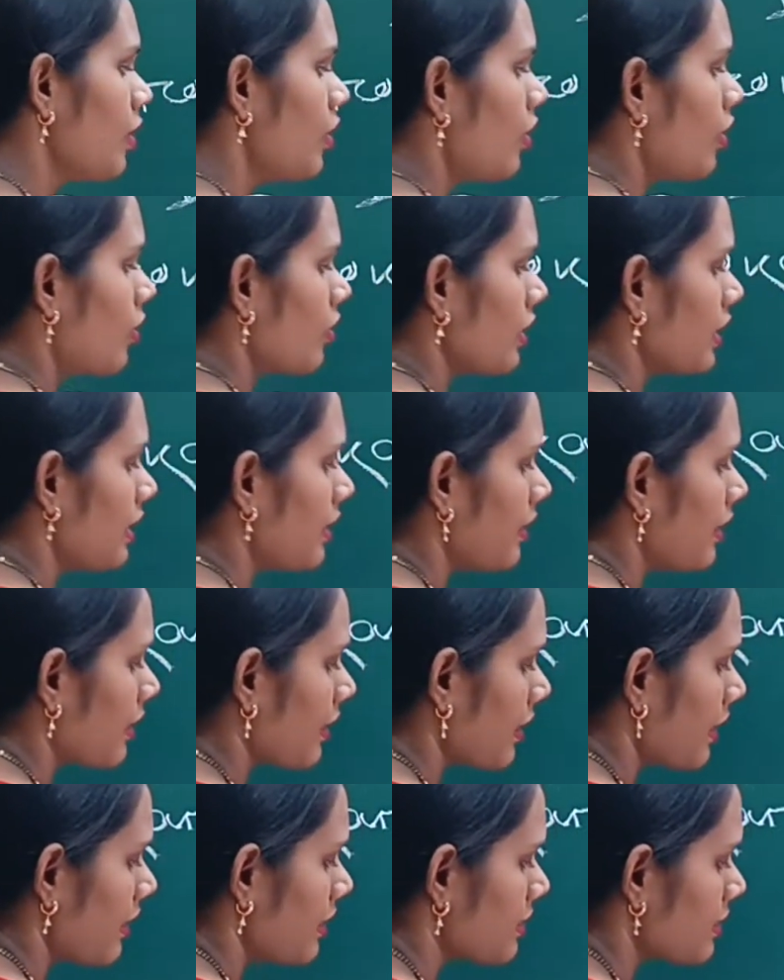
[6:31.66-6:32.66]
only
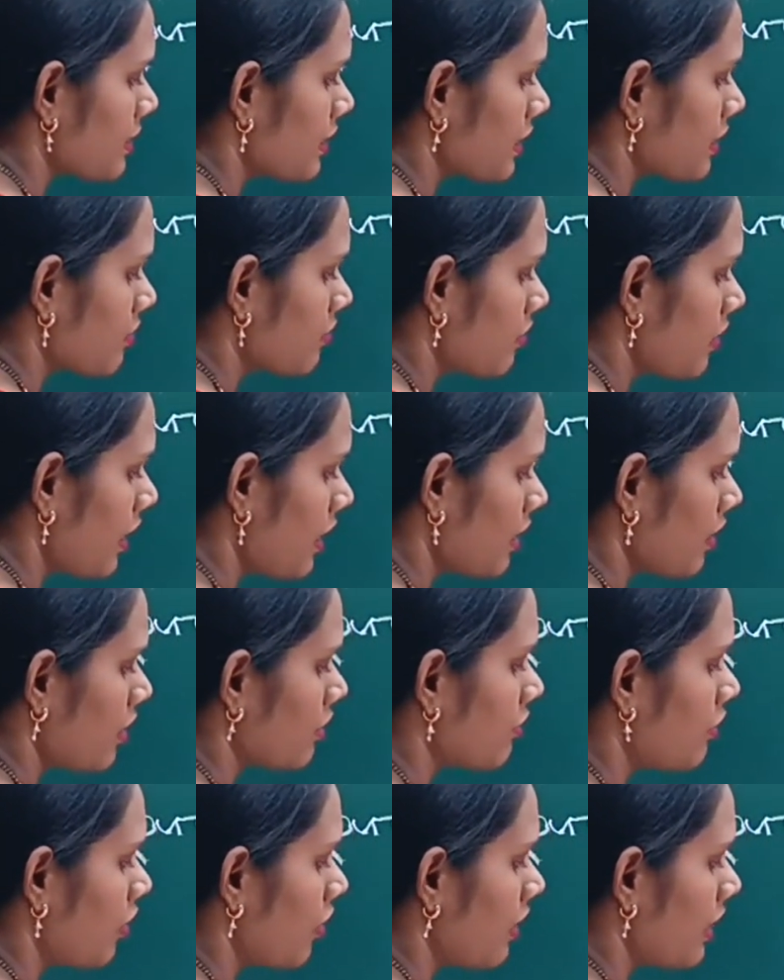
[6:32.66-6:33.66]
naked circular
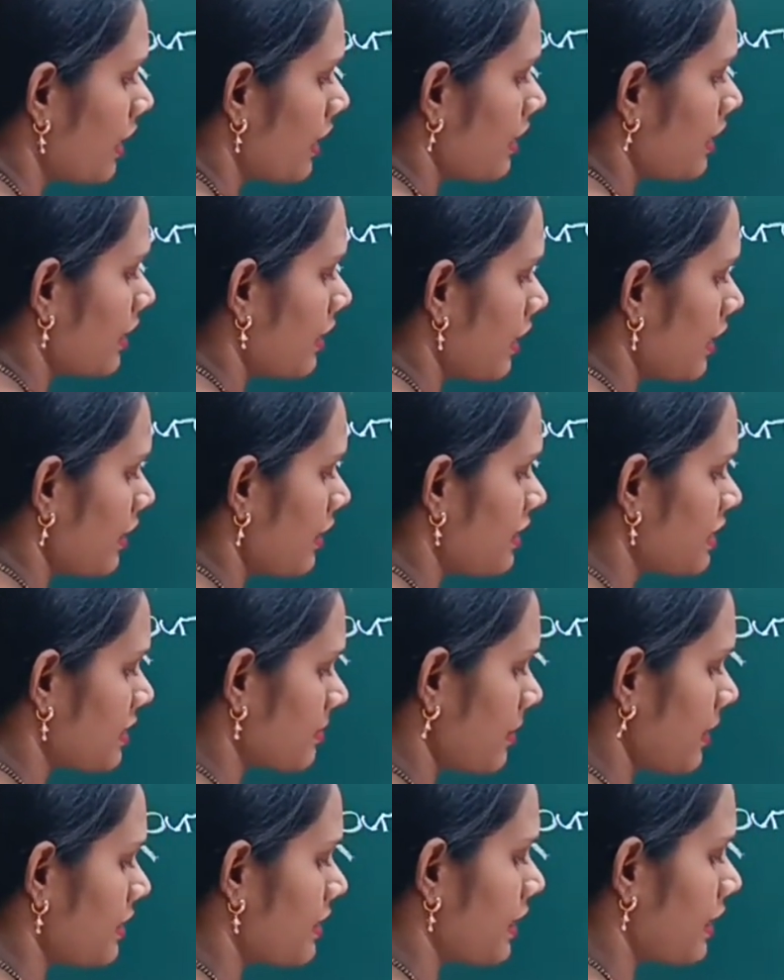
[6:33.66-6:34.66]
or folded DNA is
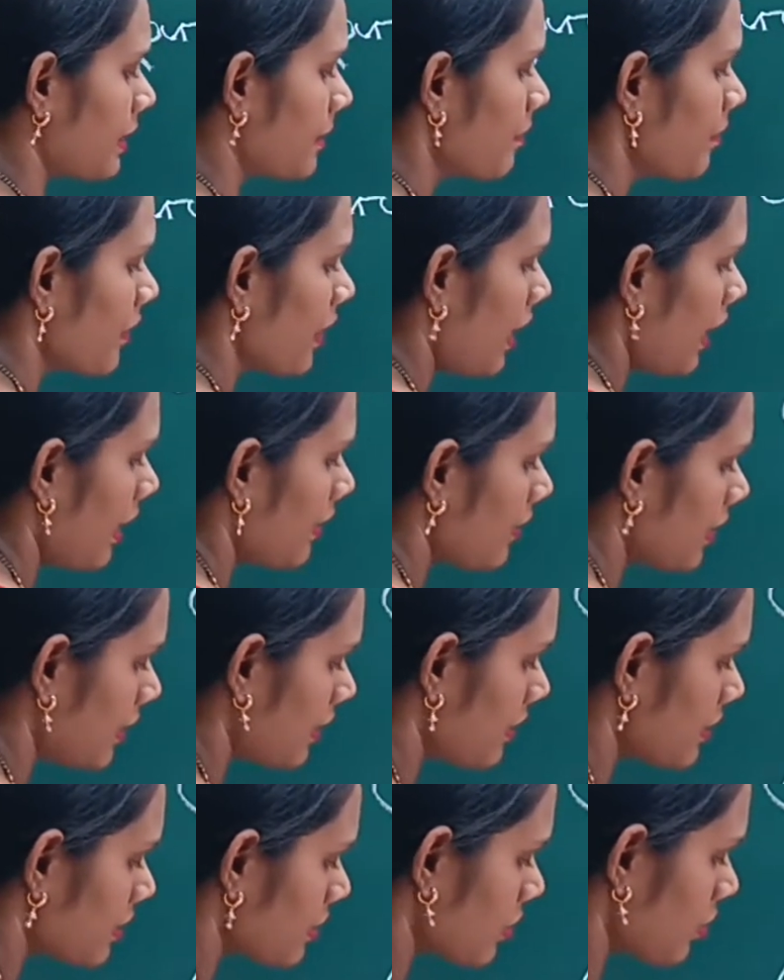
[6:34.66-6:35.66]
present, and
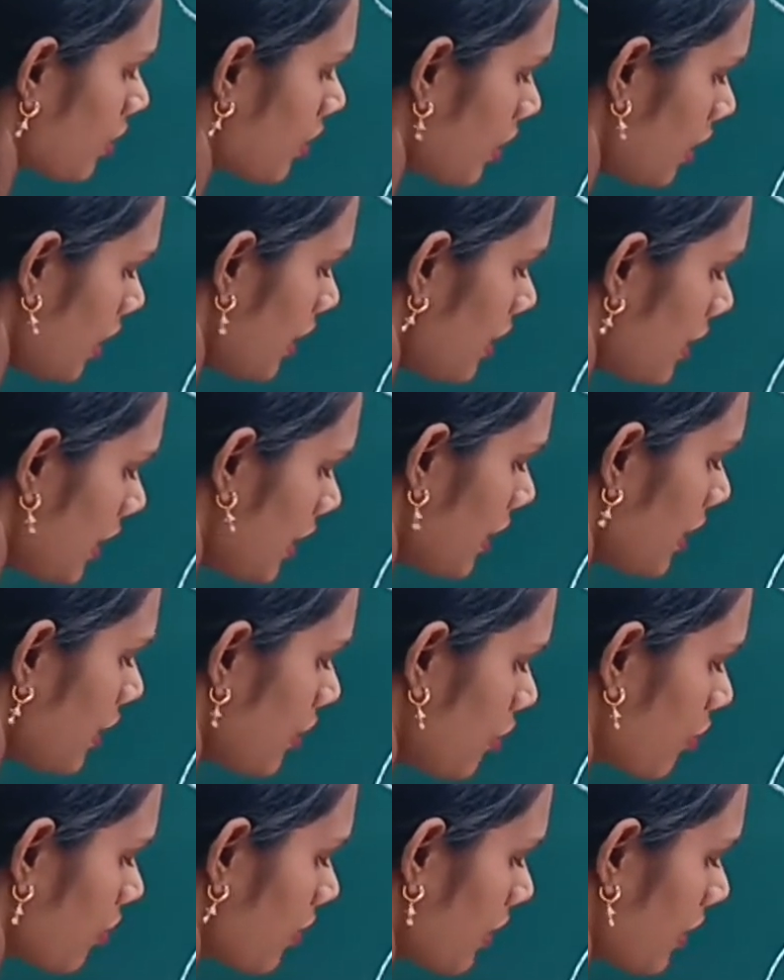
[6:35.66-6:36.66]
that is called
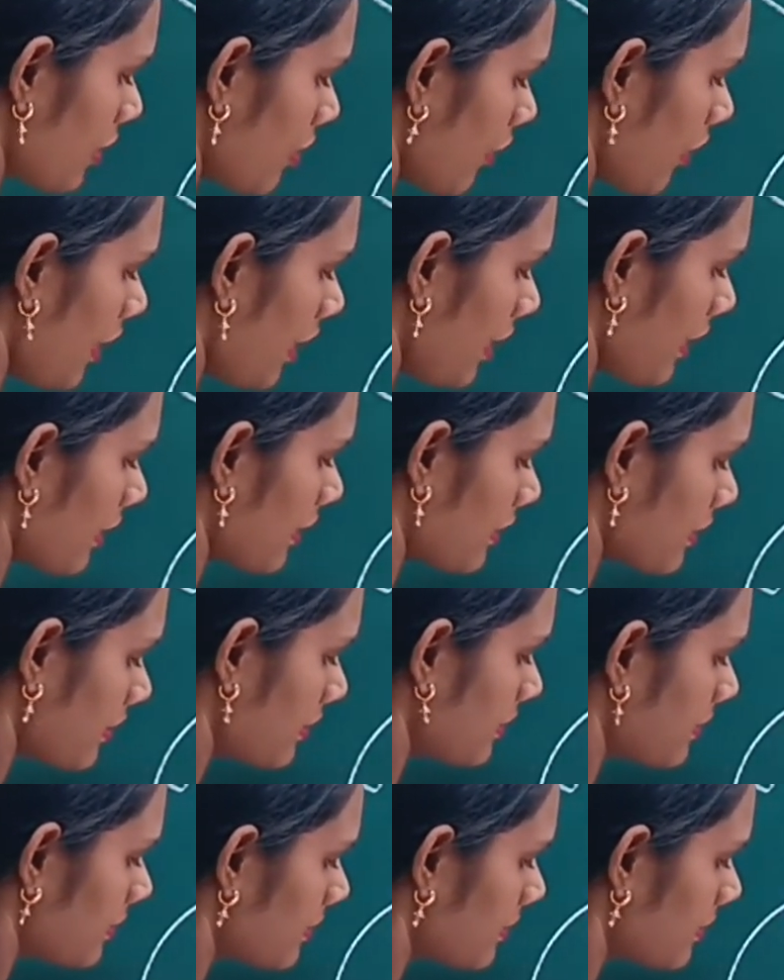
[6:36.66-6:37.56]
nucleoid.